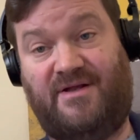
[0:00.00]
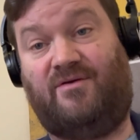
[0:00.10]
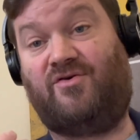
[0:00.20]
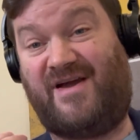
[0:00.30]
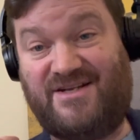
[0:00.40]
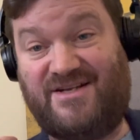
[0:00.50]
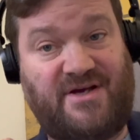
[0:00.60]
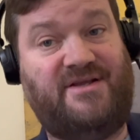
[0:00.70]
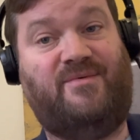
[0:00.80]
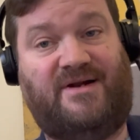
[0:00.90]
create a
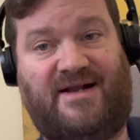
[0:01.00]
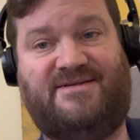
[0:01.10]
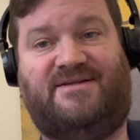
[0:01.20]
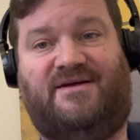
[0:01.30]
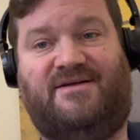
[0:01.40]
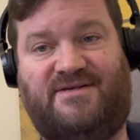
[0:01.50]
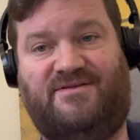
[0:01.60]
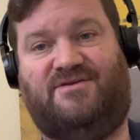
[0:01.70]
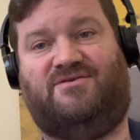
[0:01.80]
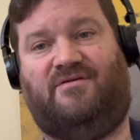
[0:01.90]
genuine, lasting
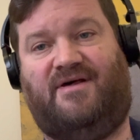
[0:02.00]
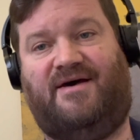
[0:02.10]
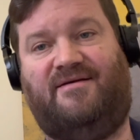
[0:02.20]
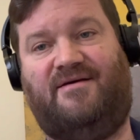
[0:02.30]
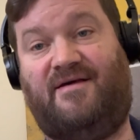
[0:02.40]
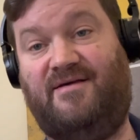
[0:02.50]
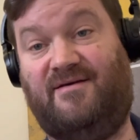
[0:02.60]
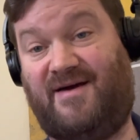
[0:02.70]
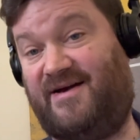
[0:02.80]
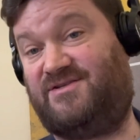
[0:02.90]
consensus on that. And I
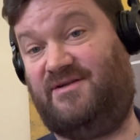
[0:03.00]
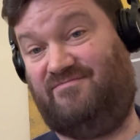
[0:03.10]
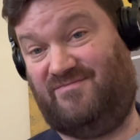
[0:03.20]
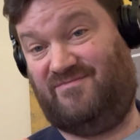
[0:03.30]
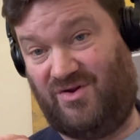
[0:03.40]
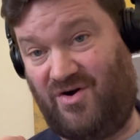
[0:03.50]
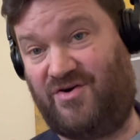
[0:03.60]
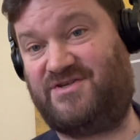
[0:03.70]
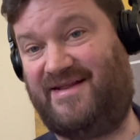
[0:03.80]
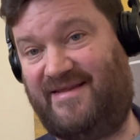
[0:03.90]
think actually
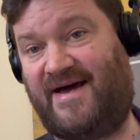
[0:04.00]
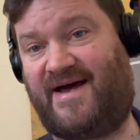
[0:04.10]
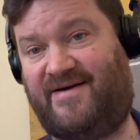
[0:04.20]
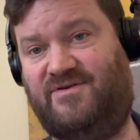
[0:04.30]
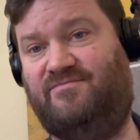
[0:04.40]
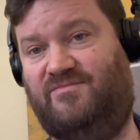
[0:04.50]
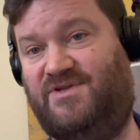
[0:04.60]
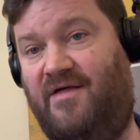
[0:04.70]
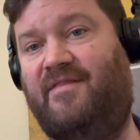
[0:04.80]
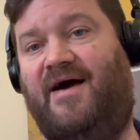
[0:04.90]
largely they have
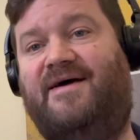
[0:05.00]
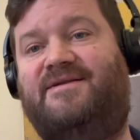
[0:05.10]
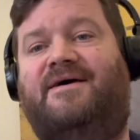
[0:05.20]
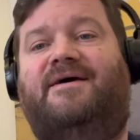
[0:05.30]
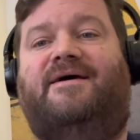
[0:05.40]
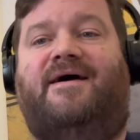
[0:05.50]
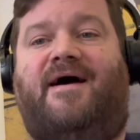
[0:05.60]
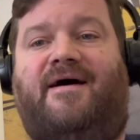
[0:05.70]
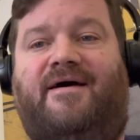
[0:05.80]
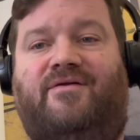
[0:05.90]
done that.
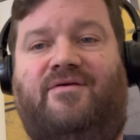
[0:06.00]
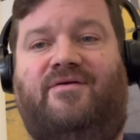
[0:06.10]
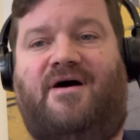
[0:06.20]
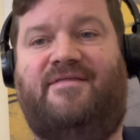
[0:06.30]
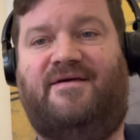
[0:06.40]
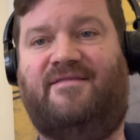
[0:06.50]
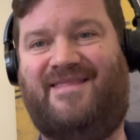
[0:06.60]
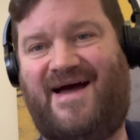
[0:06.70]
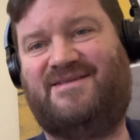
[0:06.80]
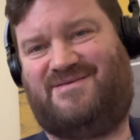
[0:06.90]
And I think
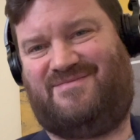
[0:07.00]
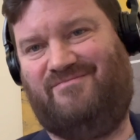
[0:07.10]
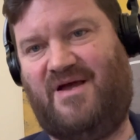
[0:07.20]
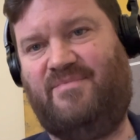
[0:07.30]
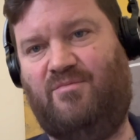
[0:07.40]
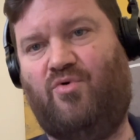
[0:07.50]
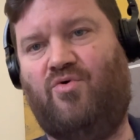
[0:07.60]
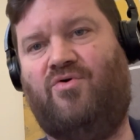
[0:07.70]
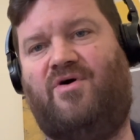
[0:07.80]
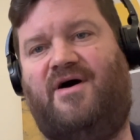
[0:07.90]
that's maybe
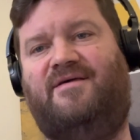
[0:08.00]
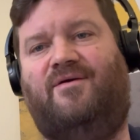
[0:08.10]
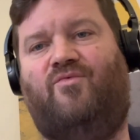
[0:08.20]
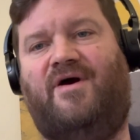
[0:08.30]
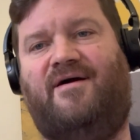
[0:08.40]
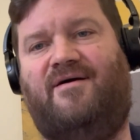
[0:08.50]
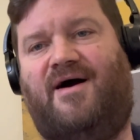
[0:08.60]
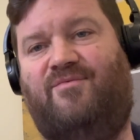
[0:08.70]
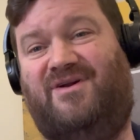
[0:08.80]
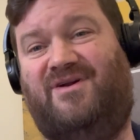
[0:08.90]
more, I think,
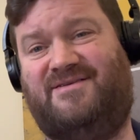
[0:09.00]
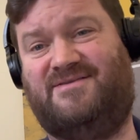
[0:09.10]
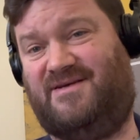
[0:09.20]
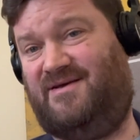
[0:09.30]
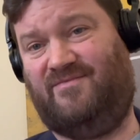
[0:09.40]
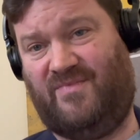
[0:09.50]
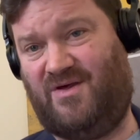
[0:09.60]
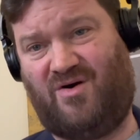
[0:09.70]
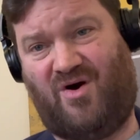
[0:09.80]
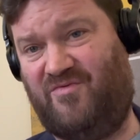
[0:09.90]
where I would like to see
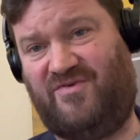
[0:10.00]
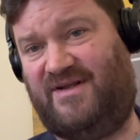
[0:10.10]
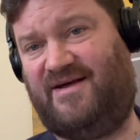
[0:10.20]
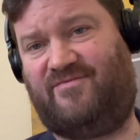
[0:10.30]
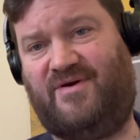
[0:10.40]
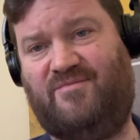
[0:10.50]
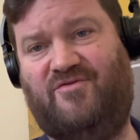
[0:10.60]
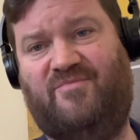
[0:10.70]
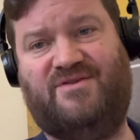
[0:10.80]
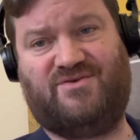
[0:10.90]
hopefully left-wing
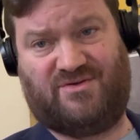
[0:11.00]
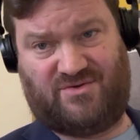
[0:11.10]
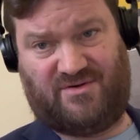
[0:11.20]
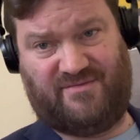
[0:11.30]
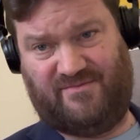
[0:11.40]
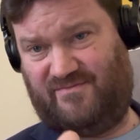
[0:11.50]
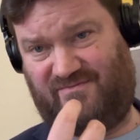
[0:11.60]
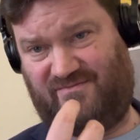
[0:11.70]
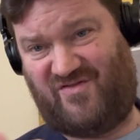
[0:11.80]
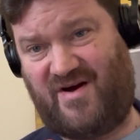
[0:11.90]
movements sort of
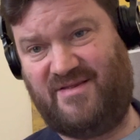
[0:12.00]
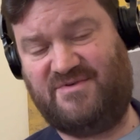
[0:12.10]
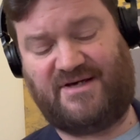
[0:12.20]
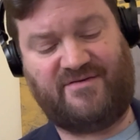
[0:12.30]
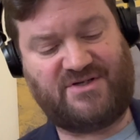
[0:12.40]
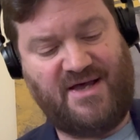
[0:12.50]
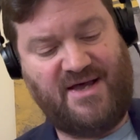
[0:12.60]
find themselves.